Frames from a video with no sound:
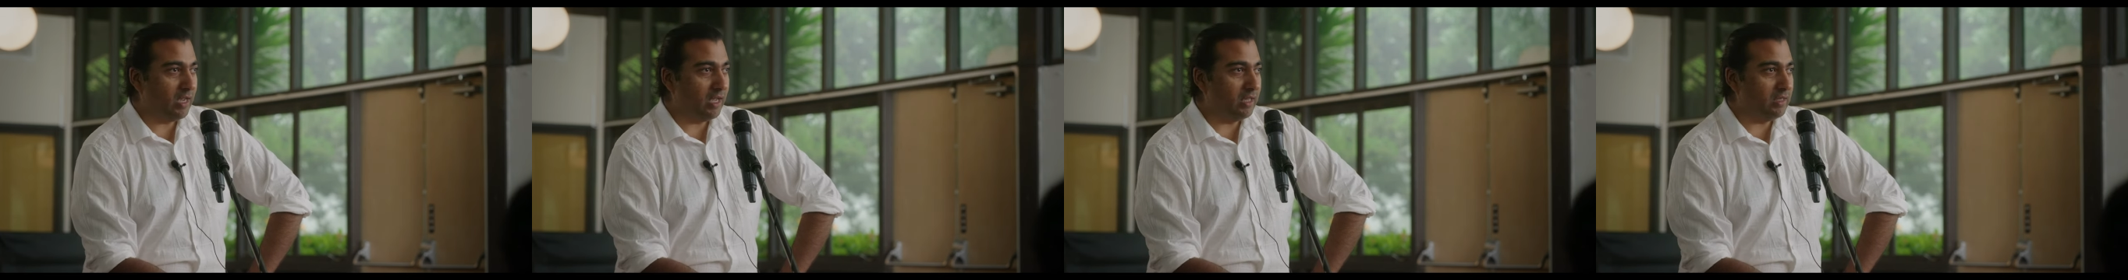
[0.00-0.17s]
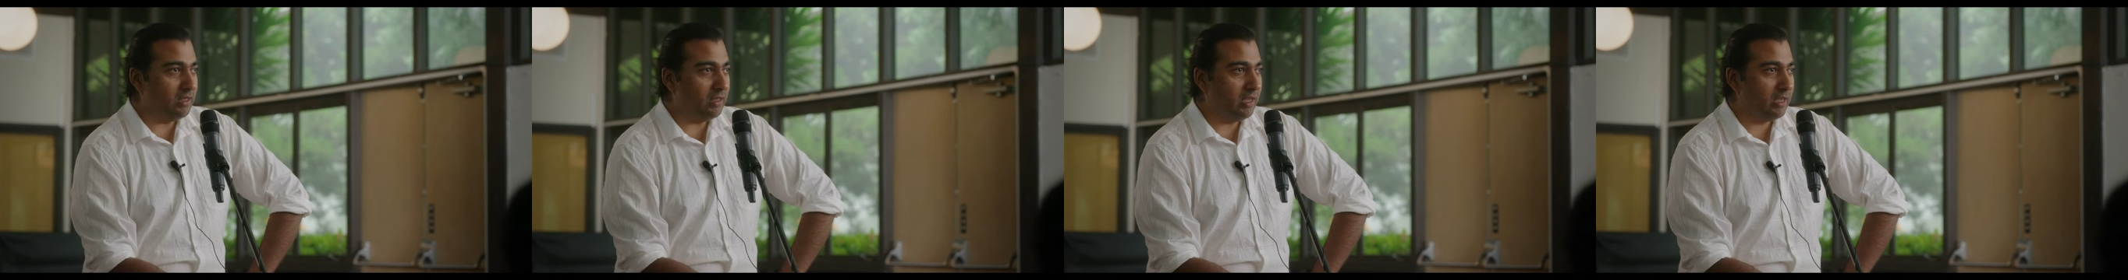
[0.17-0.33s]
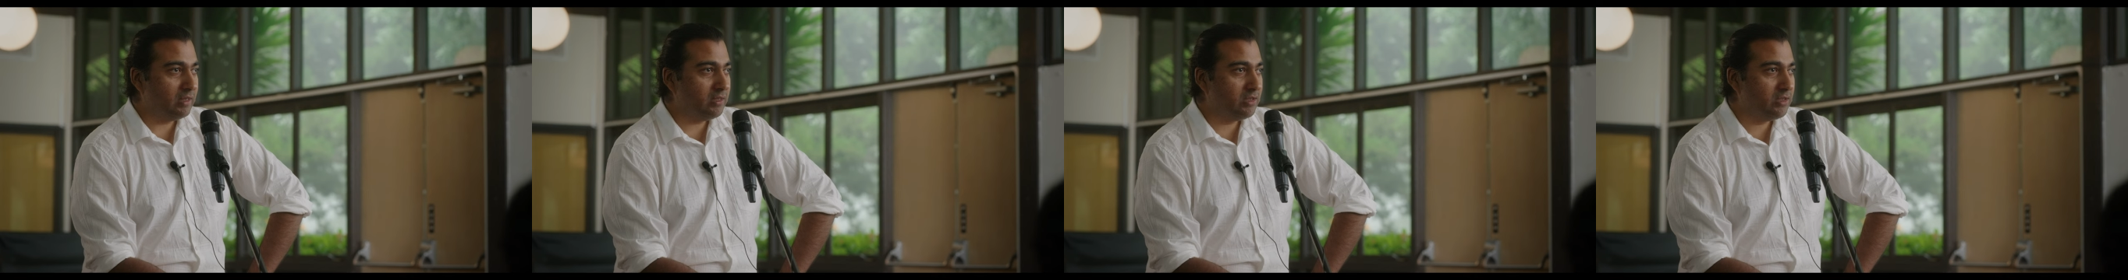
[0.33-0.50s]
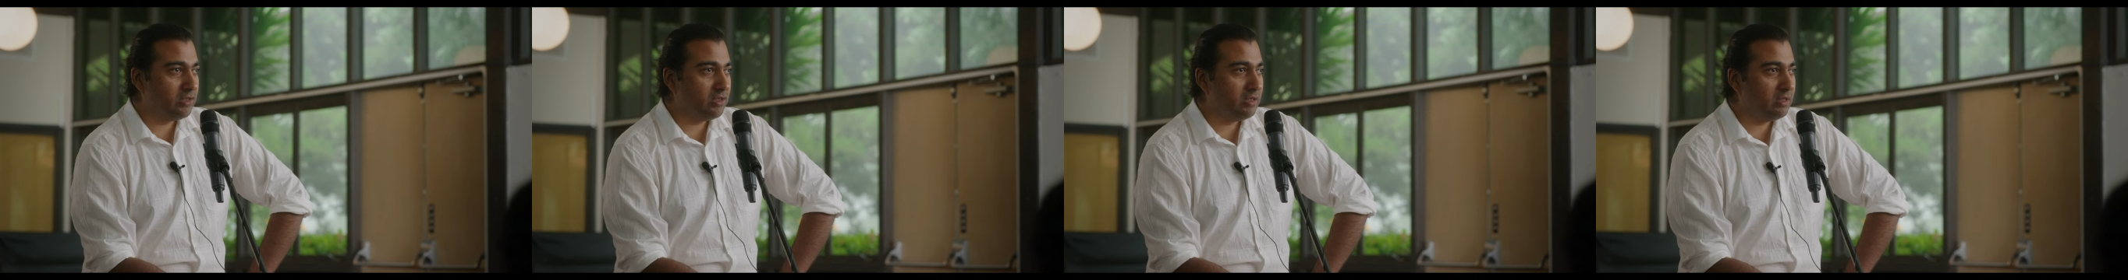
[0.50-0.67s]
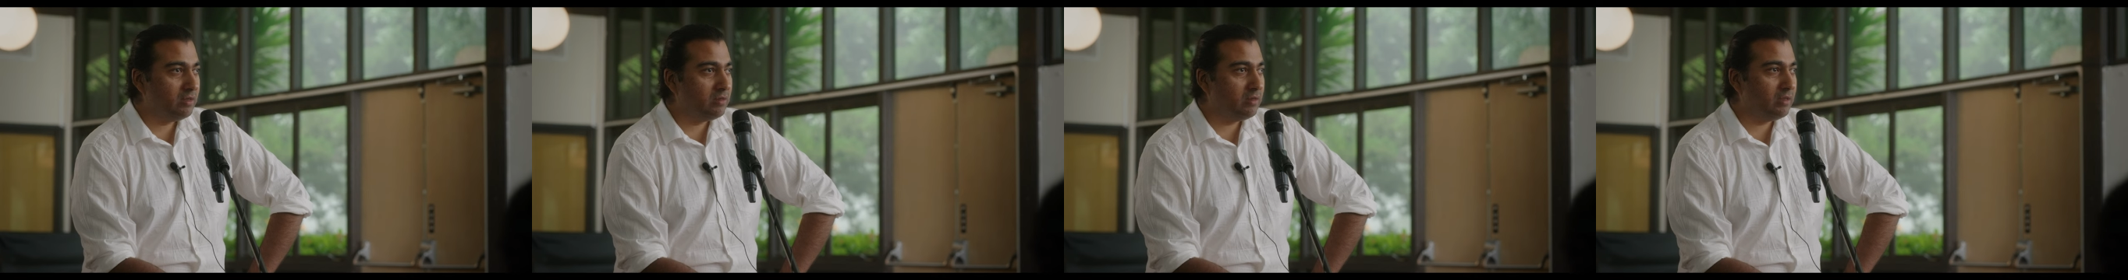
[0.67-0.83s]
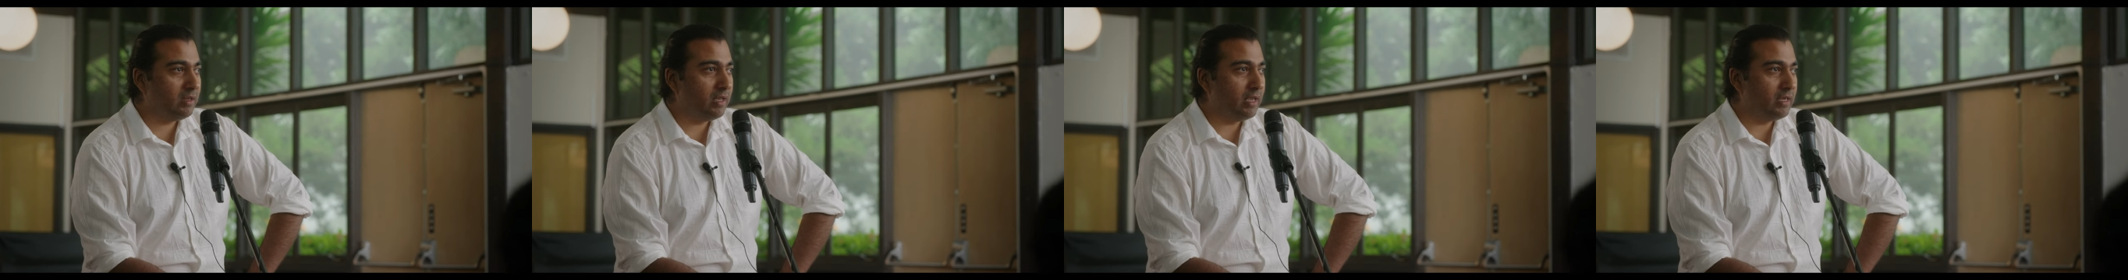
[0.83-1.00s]
and yet
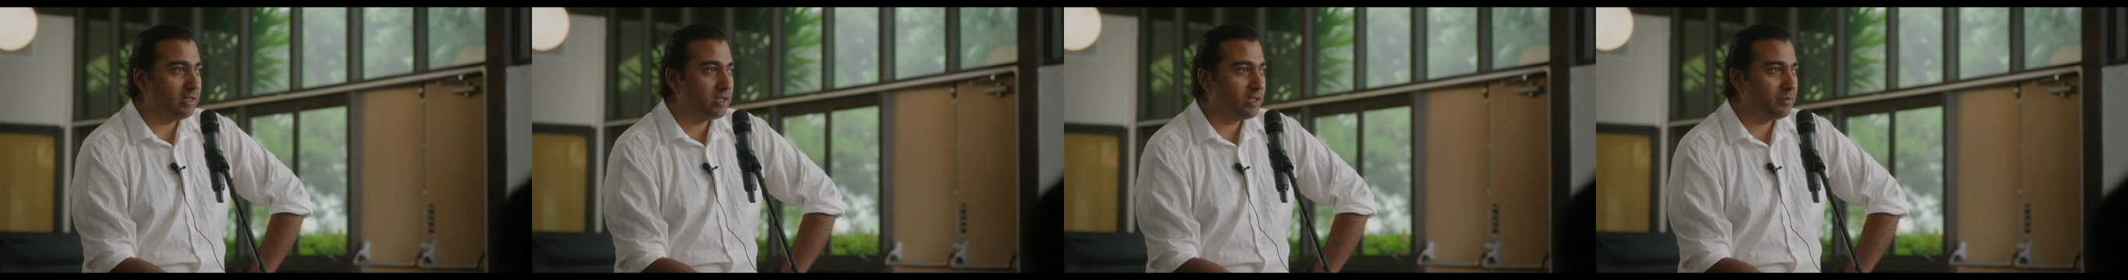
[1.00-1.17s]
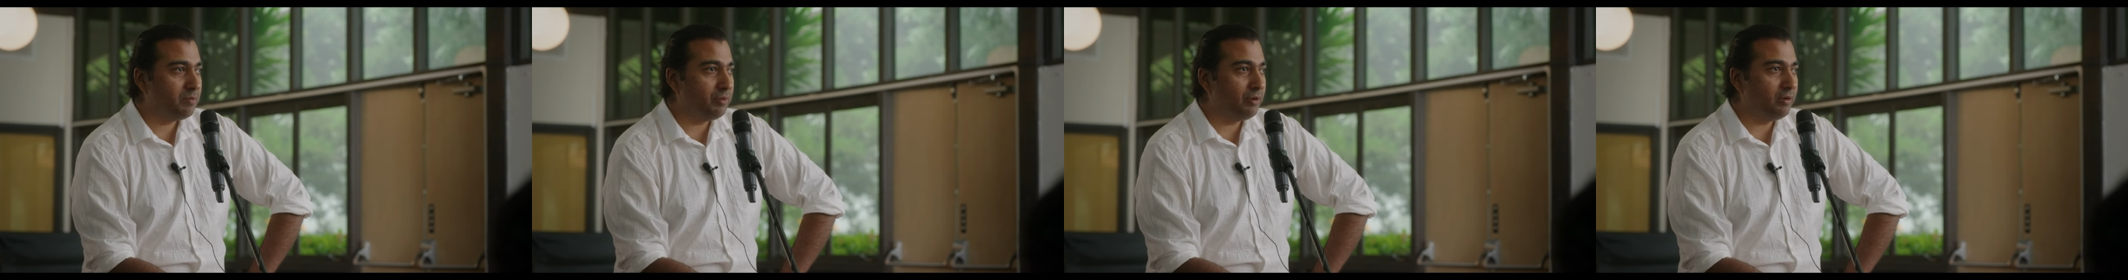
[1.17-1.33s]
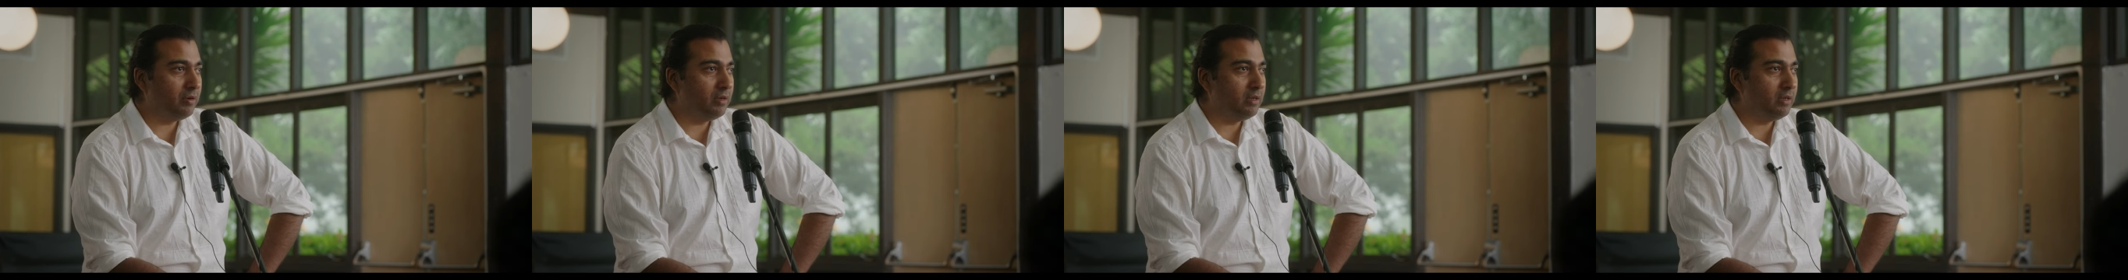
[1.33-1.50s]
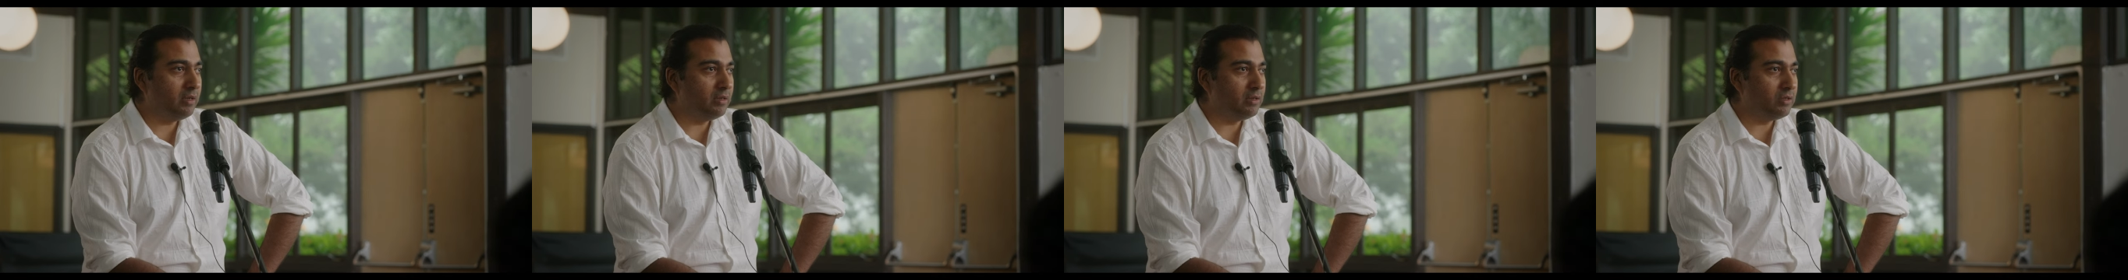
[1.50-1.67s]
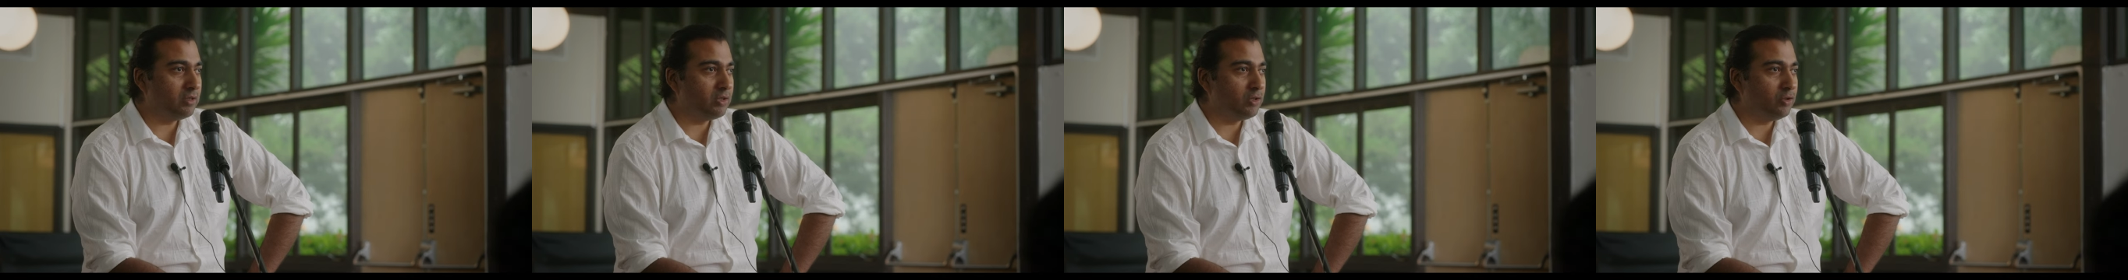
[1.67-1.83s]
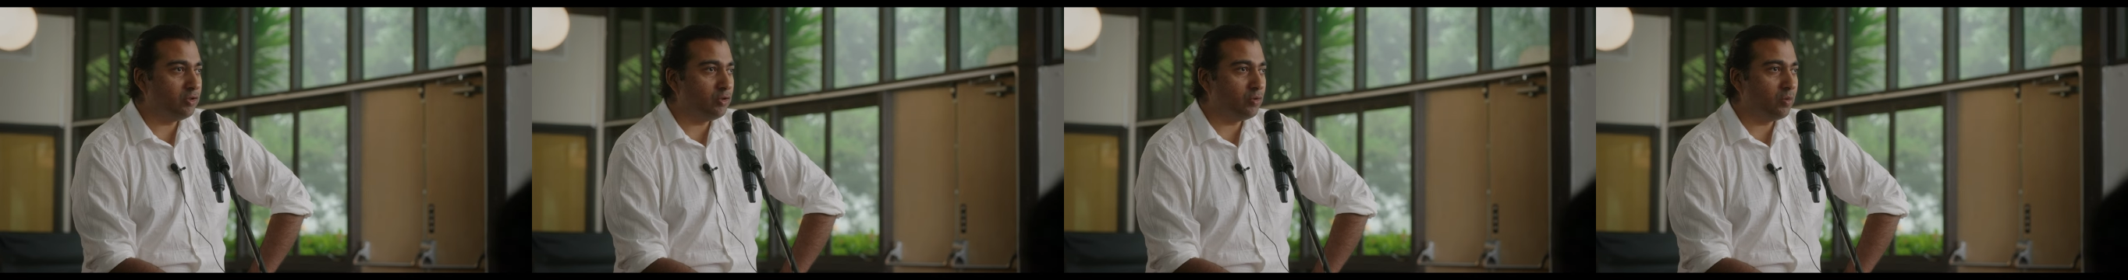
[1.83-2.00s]
still
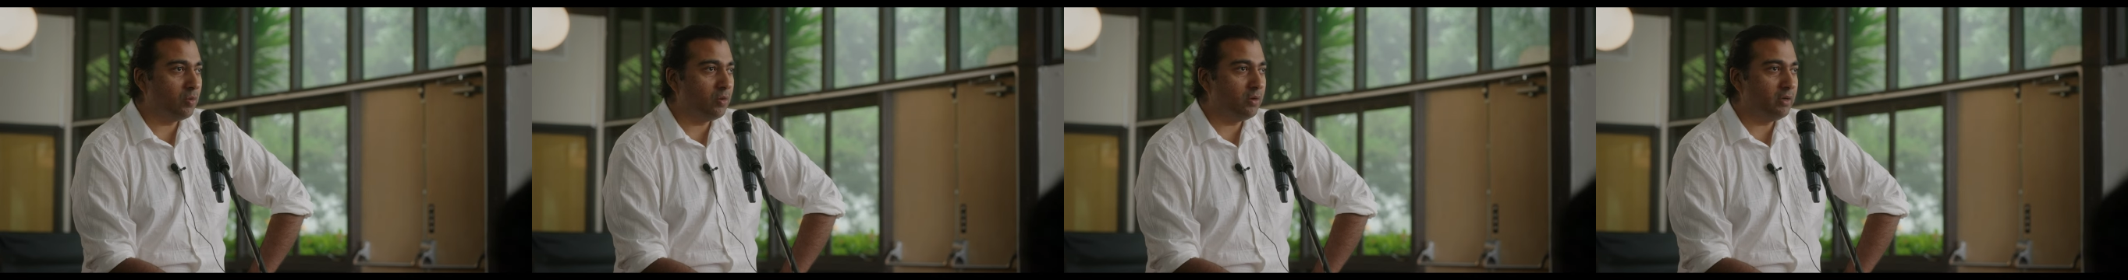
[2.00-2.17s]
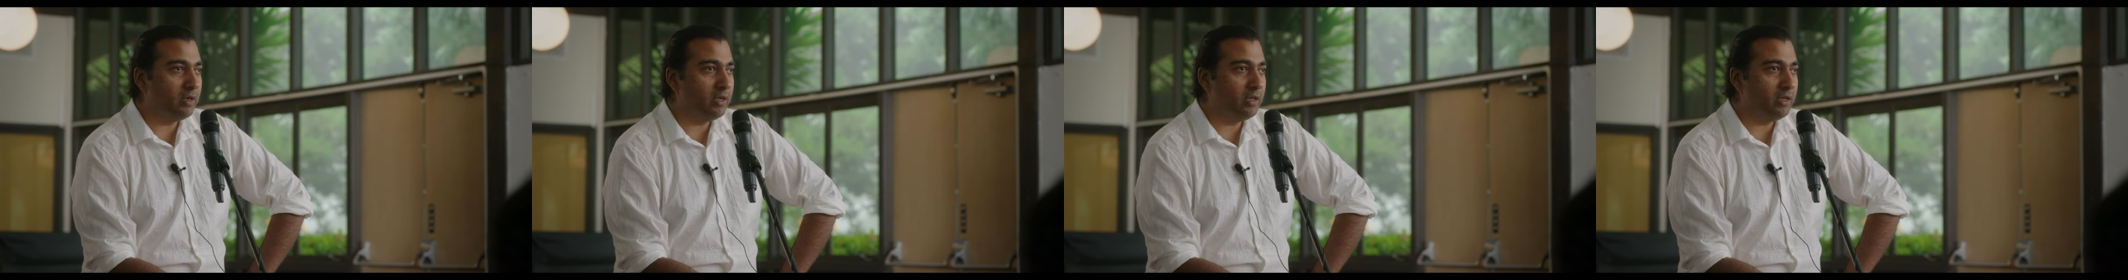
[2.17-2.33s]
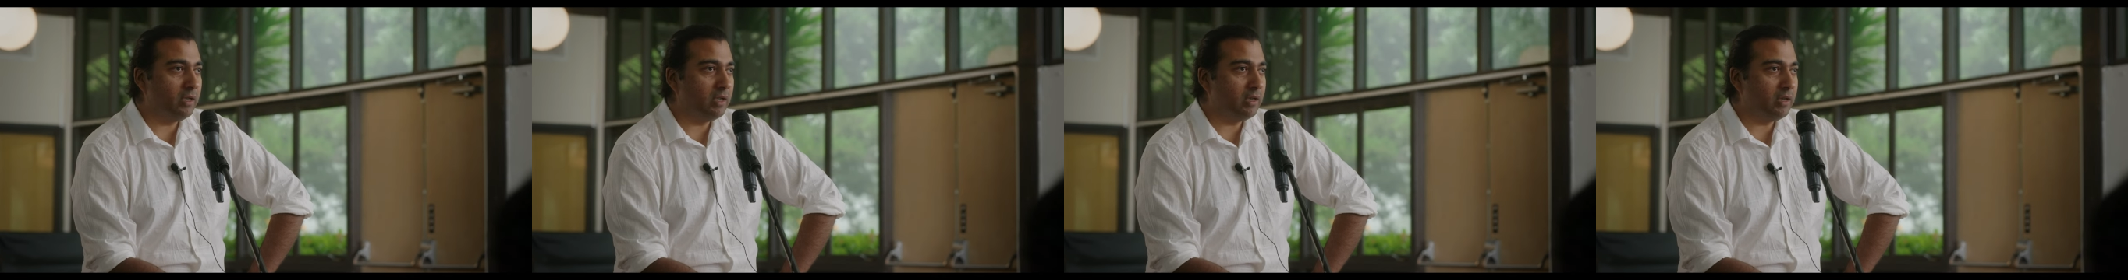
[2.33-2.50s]
experience joy